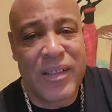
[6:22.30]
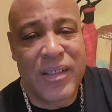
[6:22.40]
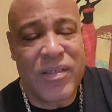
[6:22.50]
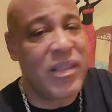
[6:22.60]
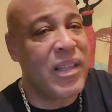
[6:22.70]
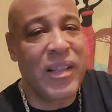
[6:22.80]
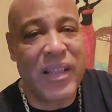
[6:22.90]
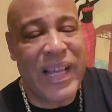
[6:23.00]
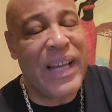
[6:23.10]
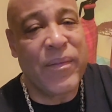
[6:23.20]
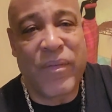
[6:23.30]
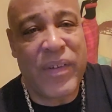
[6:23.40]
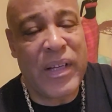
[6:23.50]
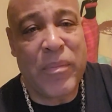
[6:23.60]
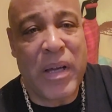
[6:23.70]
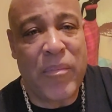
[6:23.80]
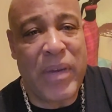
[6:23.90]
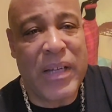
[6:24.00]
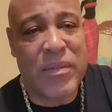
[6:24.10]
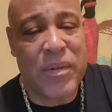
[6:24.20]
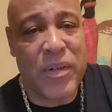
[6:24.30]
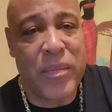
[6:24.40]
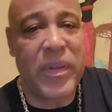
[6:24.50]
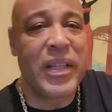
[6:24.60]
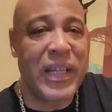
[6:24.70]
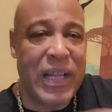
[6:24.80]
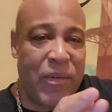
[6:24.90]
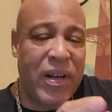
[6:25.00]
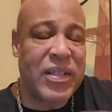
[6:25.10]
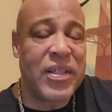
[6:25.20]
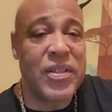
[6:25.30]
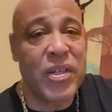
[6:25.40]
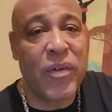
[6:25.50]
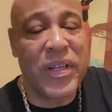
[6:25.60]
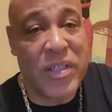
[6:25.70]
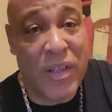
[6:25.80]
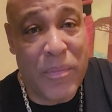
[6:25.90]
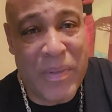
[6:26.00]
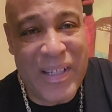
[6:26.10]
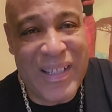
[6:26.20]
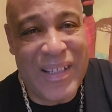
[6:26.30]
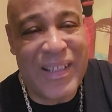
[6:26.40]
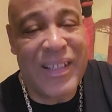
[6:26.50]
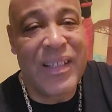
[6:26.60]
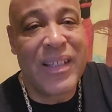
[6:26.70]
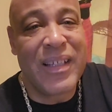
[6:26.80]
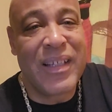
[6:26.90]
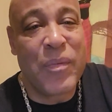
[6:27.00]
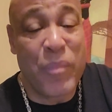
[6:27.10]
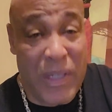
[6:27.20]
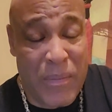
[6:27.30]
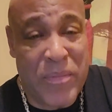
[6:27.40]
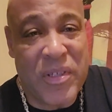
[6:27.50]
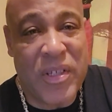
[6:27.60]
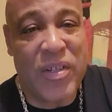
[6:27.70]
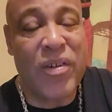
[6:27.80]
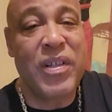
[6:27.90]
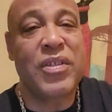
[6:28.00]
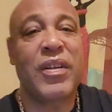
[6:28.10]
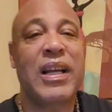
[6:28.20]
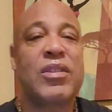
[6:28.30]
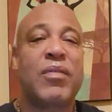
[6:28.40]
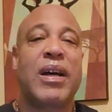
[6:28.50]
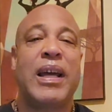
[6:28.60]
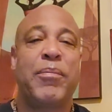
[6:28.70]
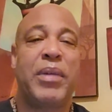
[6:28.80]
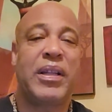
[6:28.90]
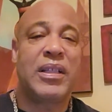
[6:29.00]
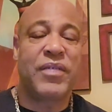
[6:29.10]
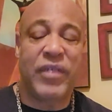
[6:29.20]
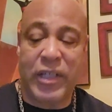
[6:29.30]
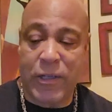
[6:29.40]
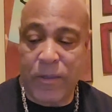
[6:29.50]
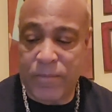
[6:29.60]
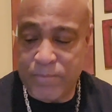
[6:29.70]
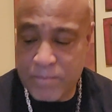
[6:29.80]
There's nothing light and funny about Max Security. But then I watched the show. He's only been to minimum security, so that's why I had to make this video.